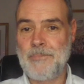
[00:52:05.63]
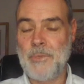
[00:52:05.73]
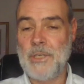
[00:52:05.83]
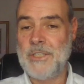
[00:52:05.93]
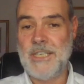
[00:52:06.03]

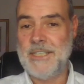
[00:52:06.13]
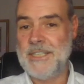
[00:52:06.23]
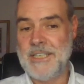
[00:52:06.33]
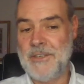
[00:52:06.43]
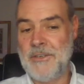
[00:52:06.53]
Because it
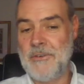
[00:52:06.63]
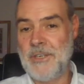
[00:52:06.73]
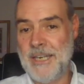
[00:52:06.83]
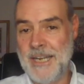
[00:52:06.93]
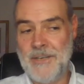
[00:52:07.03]
is, you
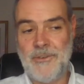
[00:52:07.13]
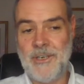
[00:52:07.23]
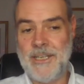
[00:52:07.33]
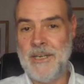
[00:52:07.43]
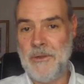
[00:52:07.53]
can
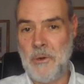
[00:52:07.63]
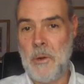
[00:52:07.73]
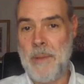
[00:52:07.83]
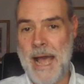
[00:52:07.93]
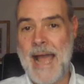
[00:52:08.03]
literally
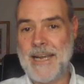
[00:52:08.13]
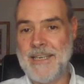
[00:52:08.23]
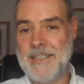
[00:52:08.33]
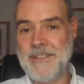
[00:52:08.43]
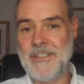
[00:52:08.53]
look
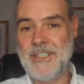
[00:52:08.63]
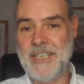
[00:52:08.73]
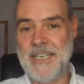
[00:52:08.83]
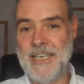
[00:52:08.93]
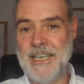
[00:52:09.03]
back and
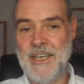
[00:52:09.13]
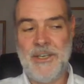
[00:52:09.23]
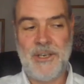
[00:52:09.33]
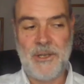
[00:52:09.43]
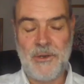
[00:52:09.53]
see,
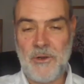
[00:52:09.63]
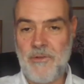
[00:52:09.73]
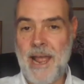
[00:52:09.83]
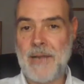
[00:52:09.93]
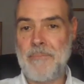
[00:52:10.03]
you know,
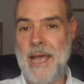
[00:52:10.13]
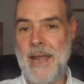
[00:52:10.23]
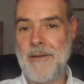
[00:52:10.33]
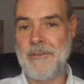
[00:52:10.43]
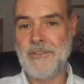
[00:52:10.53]

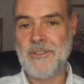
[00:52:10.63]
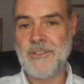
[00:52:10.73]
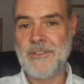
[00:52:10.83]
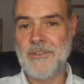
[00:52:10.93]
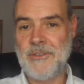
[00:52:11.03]

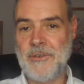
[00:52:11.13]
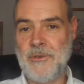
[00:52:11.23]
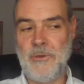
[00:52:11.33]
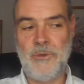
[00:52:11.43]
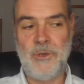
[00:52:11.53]
grandparents
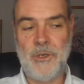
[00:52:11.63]
who